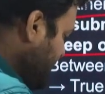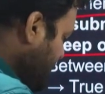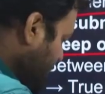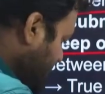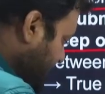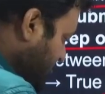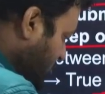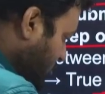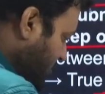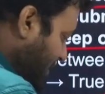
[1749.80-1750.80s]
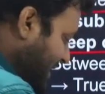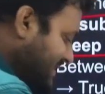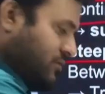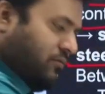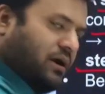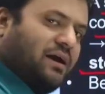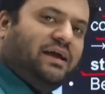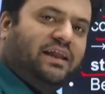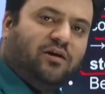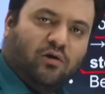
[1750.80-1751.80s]
some sort of less than 1
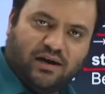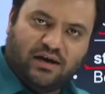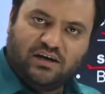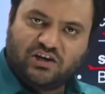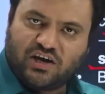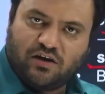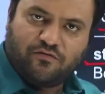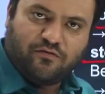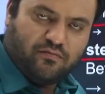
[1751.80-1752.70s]
degree continental shelf